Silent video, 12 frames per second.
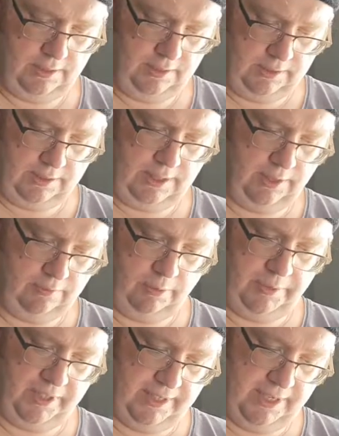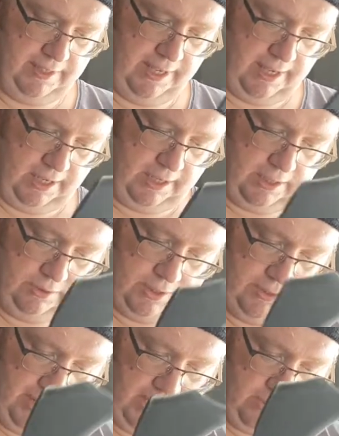start rubbing down that. I can
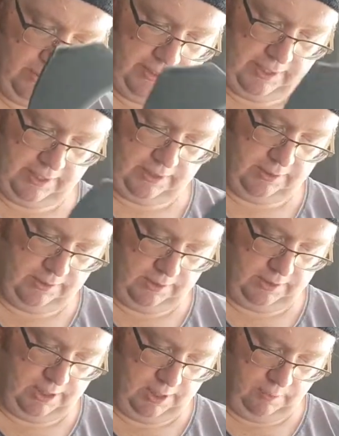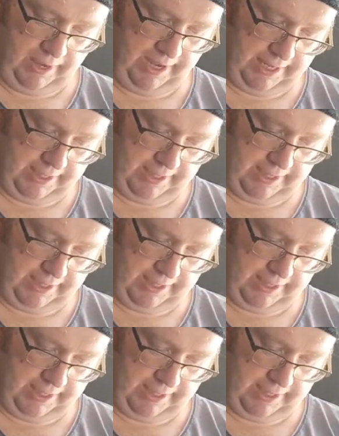also add all that dirt back